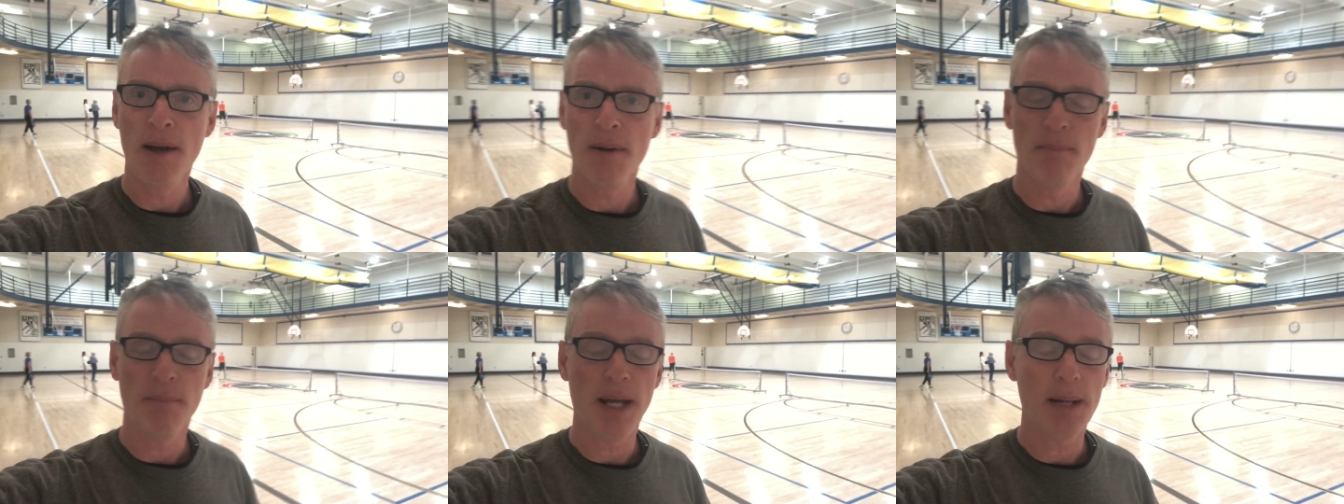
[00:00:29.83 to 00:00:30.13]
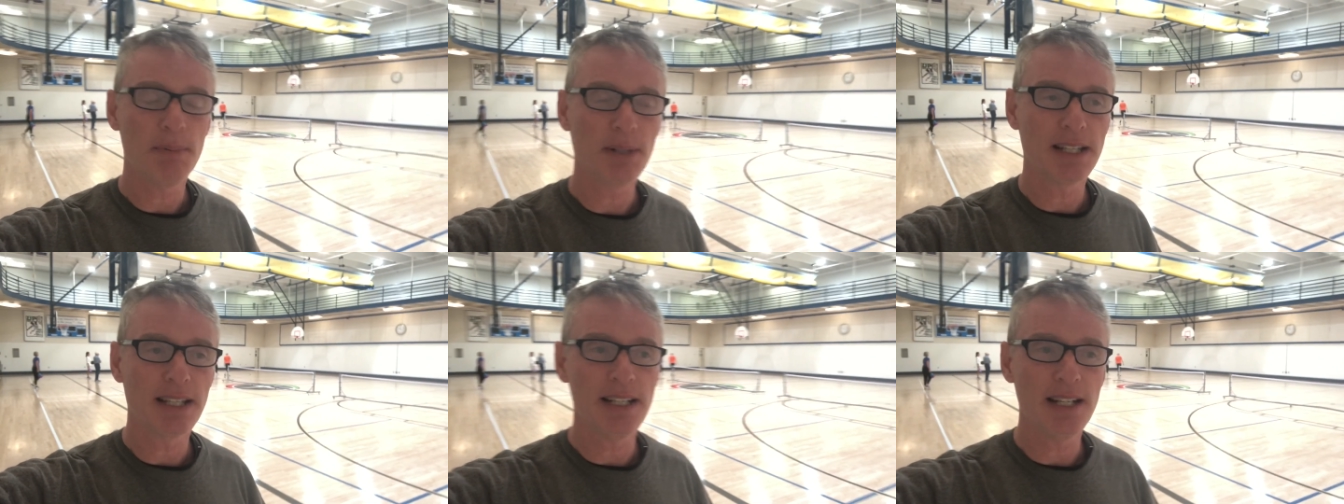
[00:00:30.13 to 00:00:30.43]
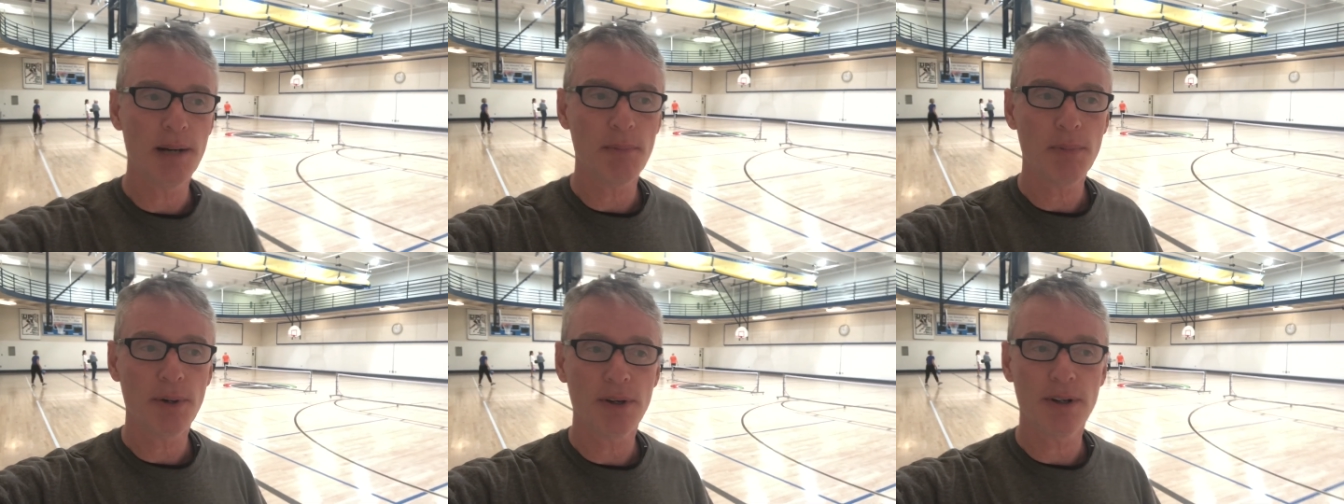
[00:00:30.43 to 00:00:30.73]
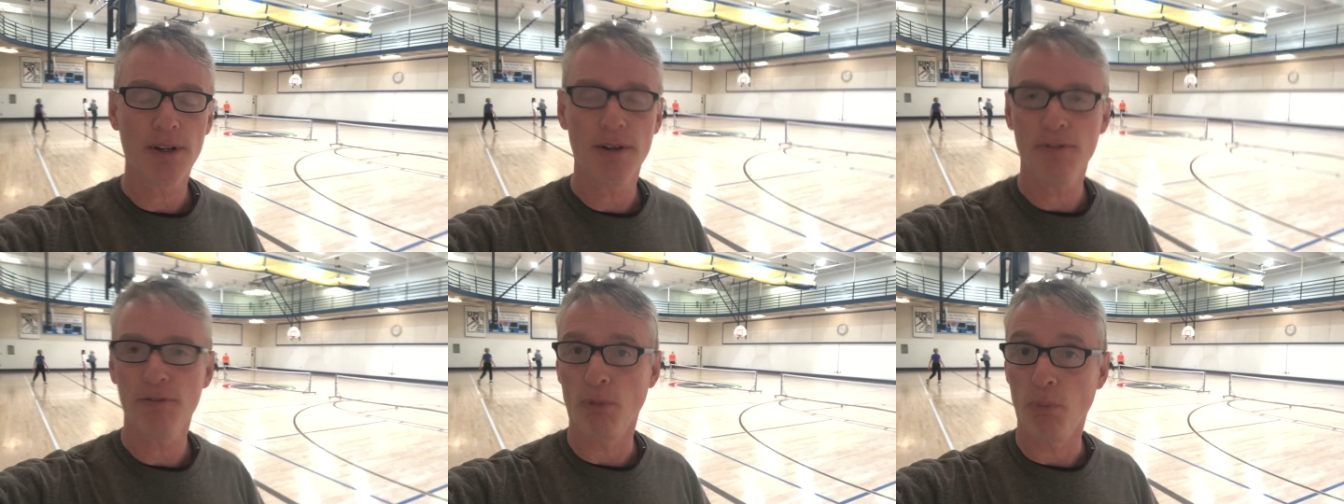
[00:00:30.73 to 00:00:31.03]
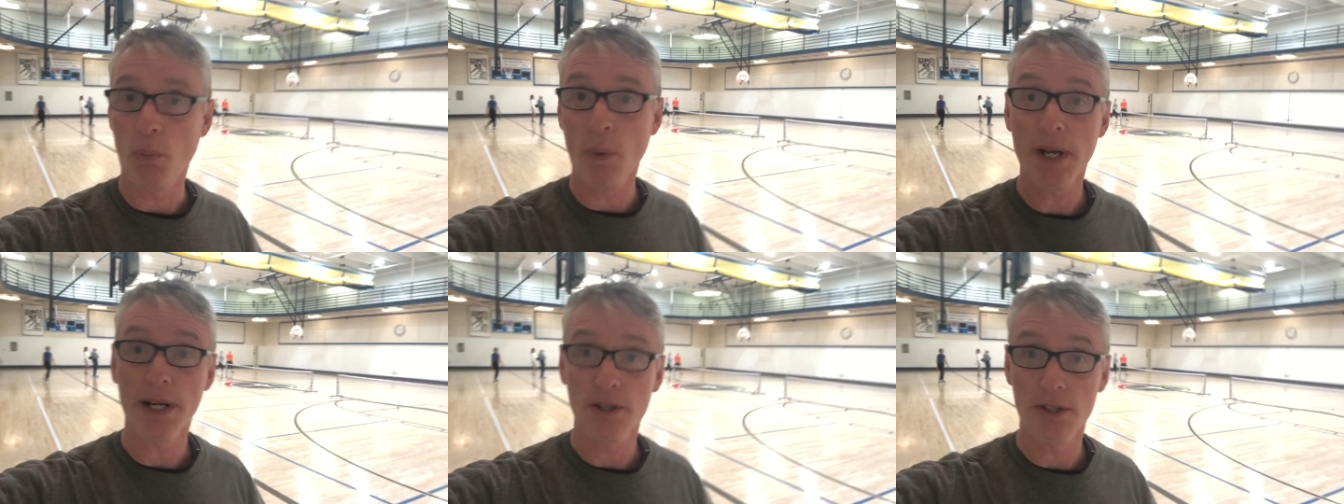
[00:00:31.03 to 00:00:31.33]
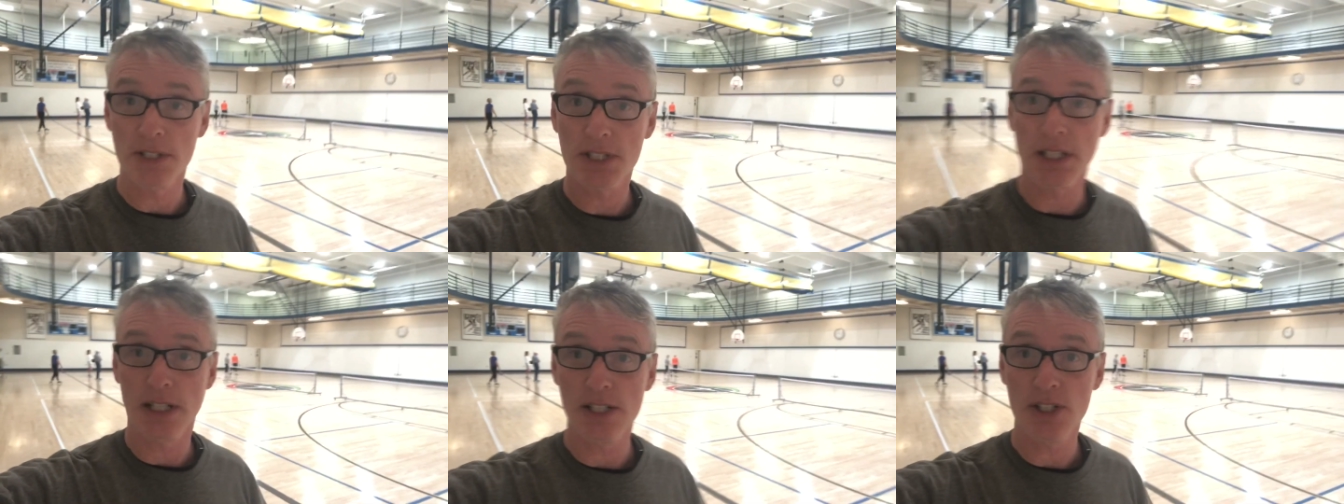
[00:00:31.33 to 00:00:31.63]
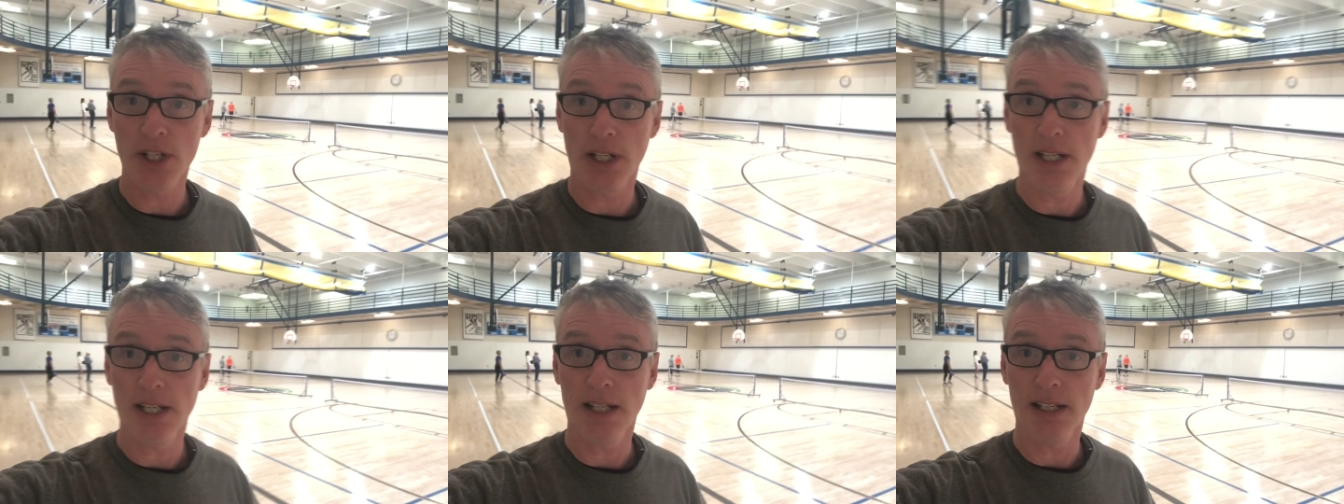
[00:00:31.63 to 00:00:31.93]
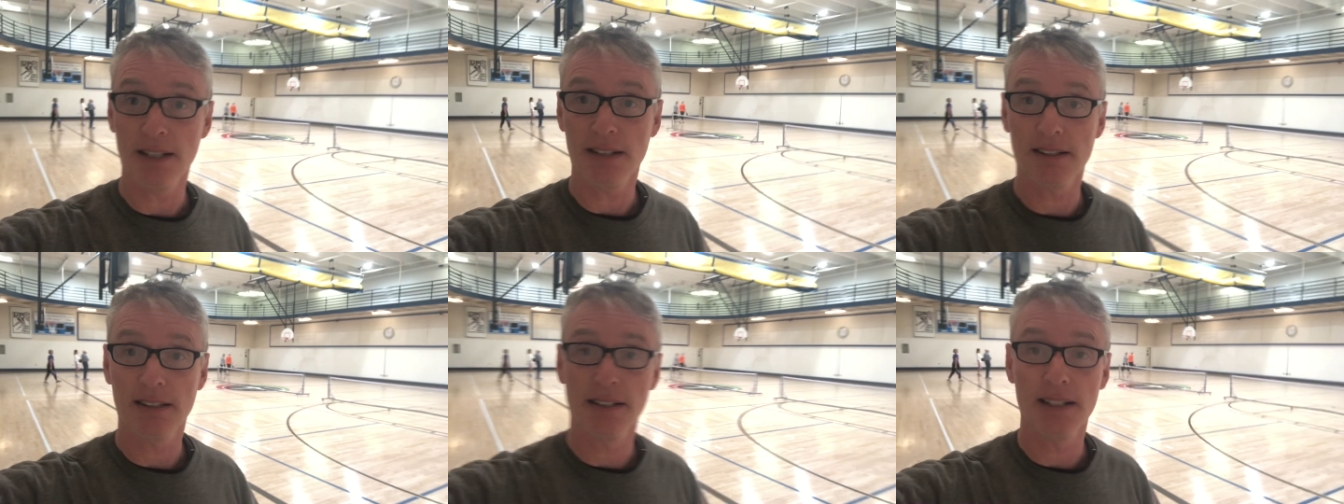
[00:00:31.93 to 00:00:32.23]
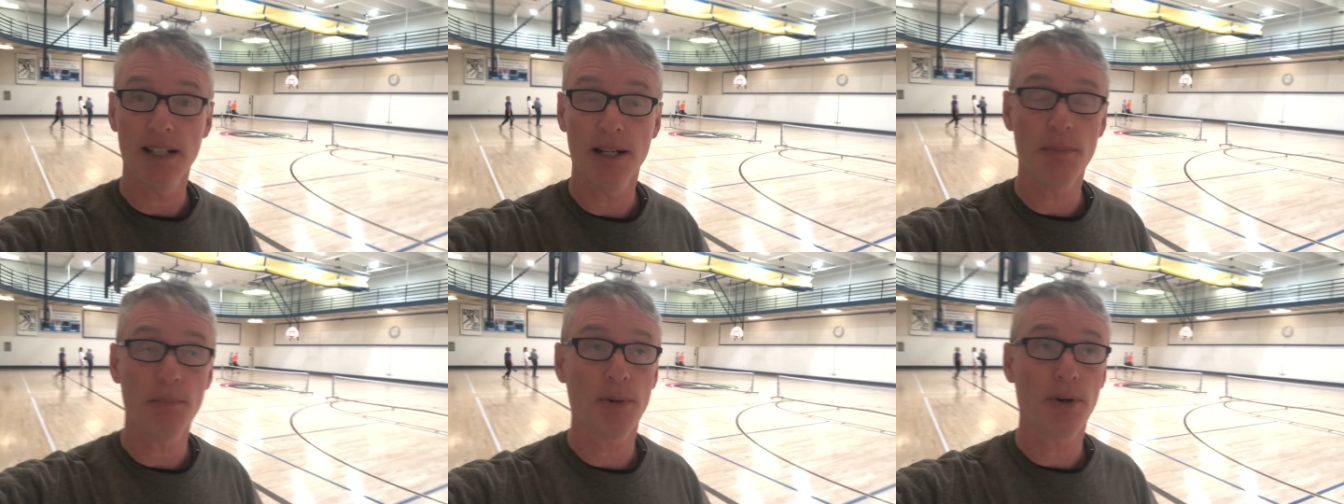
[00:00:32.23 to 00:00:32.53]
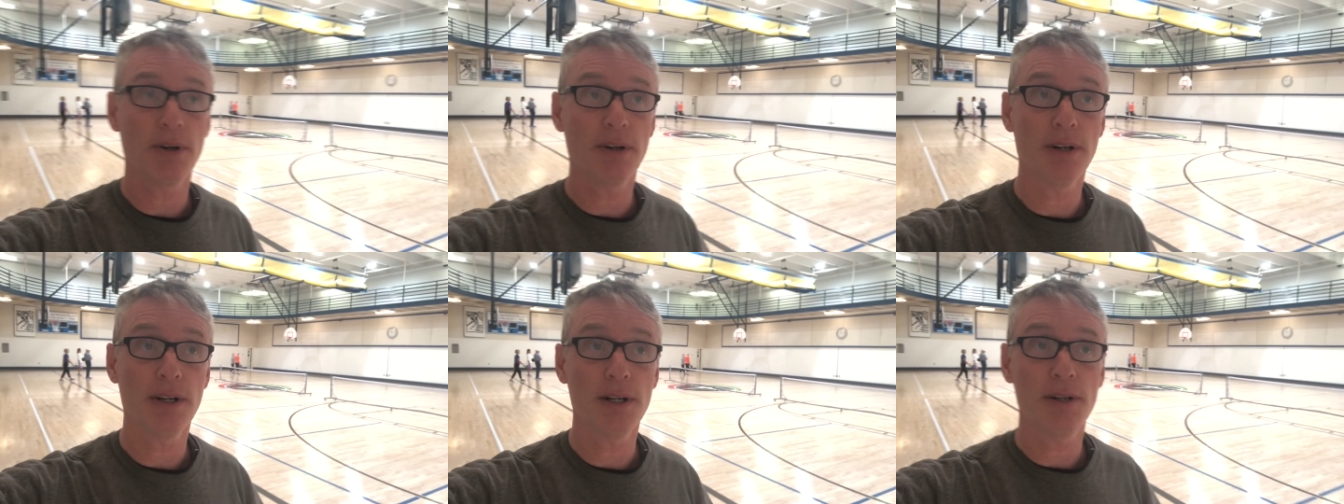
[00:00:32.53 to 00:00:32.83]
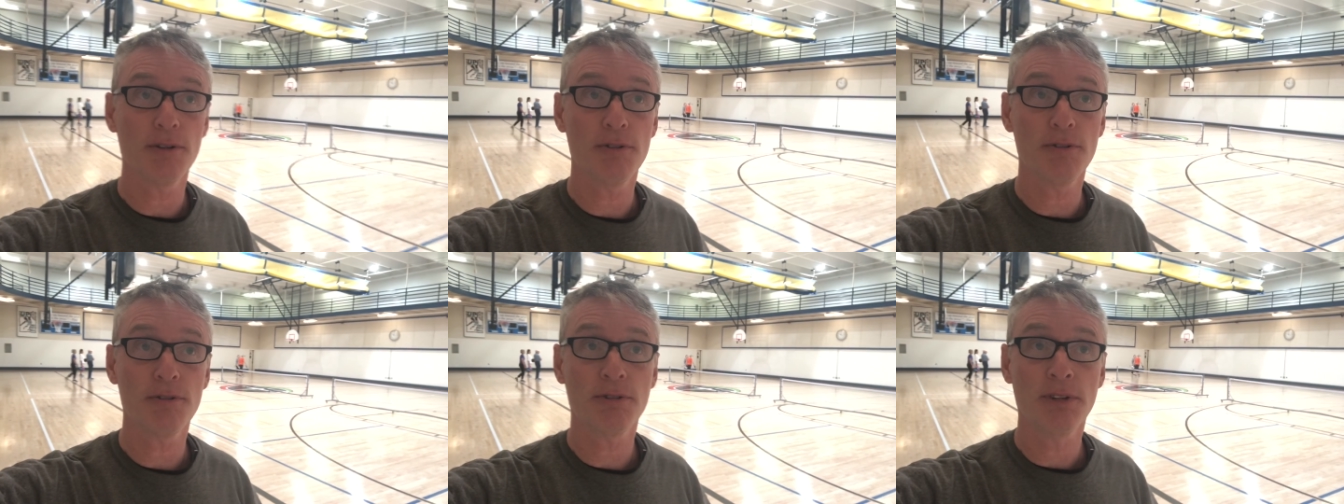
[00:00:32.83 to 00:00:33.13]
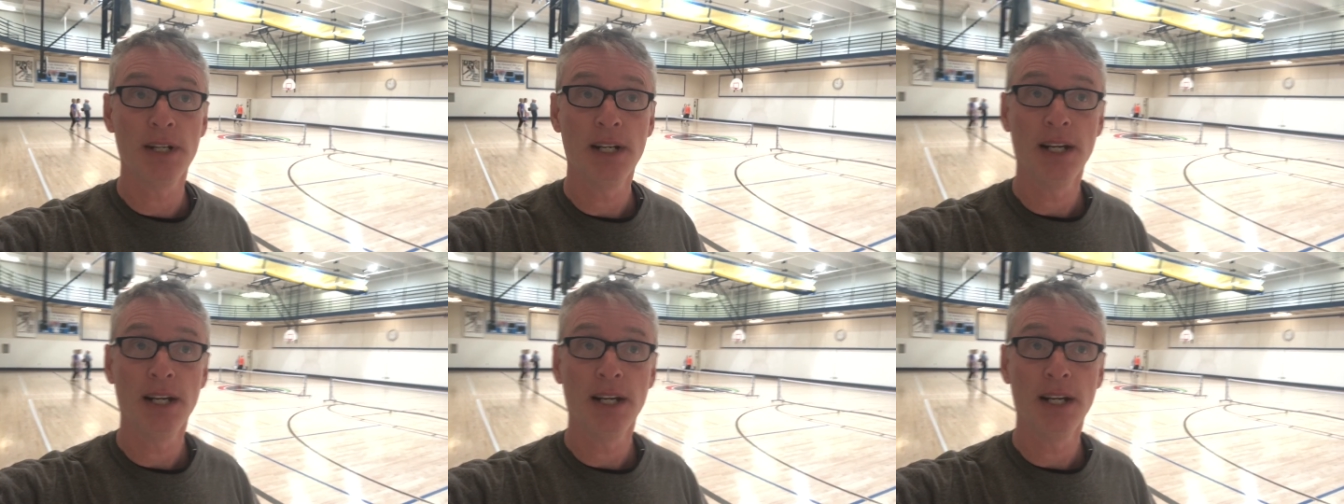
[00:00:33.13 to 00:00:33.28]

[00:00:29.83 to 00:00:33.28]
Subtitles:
Maybe the number of winners that you hit, the number of